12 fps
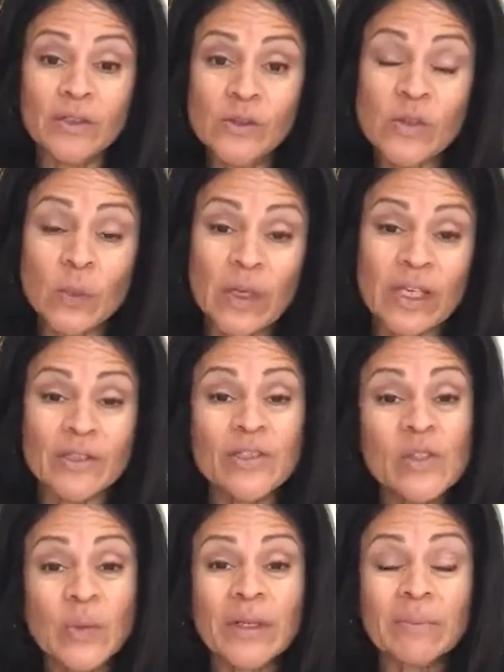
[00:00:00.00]
lose weight, you
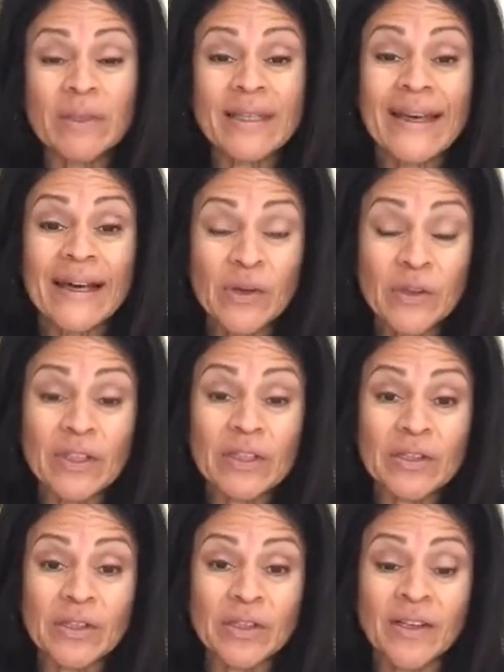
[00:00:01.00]
just want to be
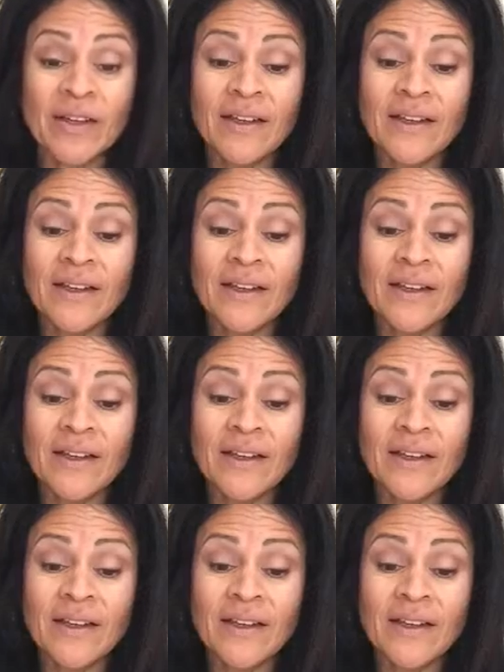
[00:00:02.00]
healthier,